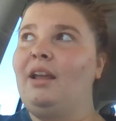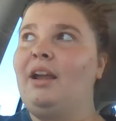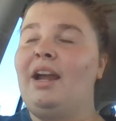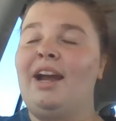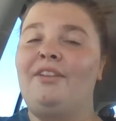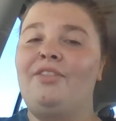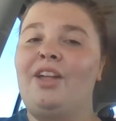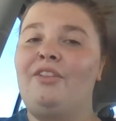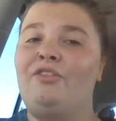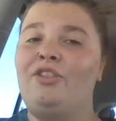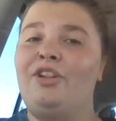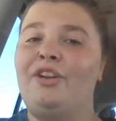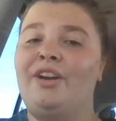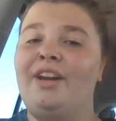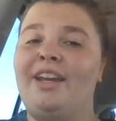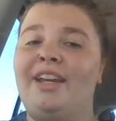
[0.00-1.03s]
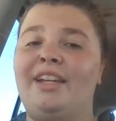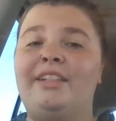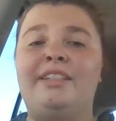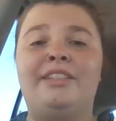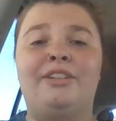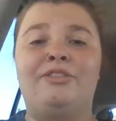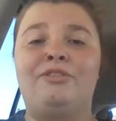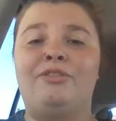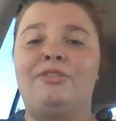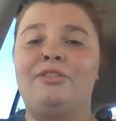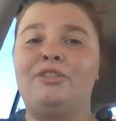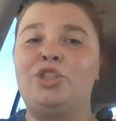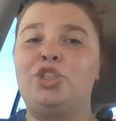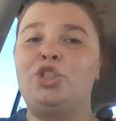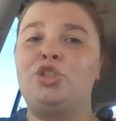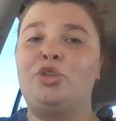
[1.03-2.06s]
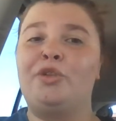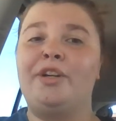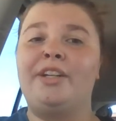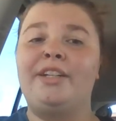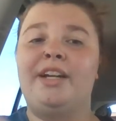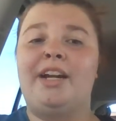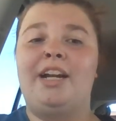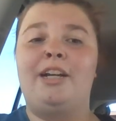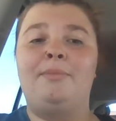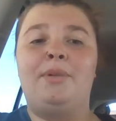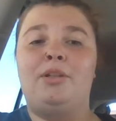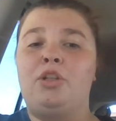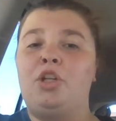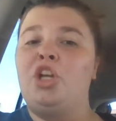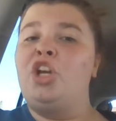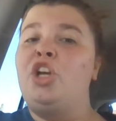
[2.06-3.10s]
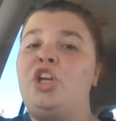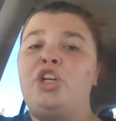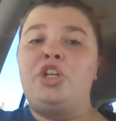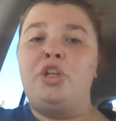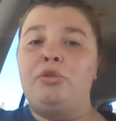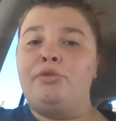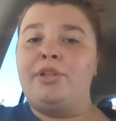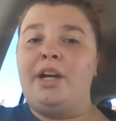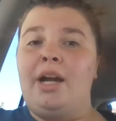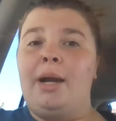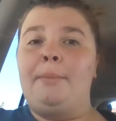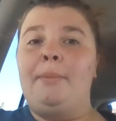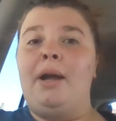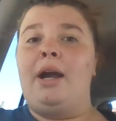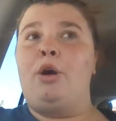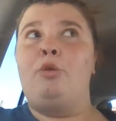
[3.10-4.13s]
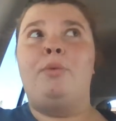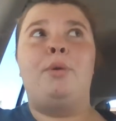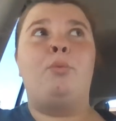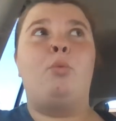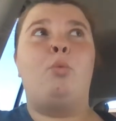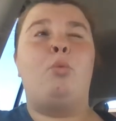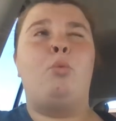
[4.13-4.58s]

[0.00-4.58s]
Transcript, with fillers: have that for your kids of story time and you time, I'll be